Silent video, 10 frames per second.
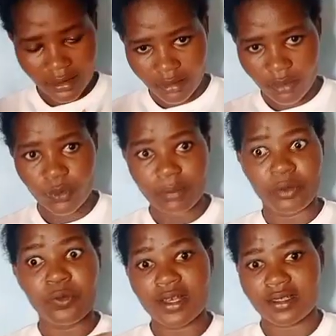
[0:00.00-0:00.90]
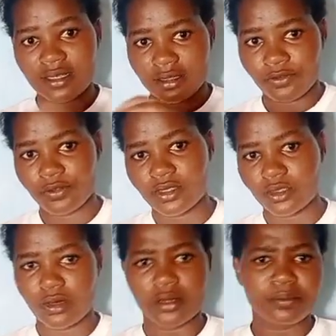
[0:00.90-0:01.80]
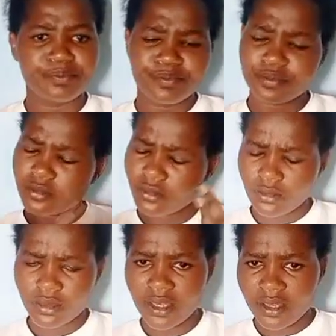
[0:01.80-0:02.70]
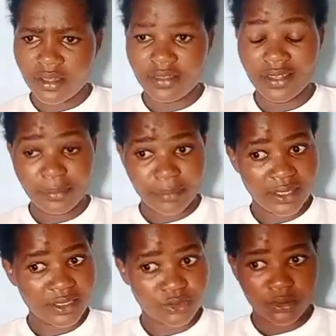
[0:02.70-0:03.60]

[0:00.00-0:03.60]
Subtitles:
error will be worse than the first one. Then Pilate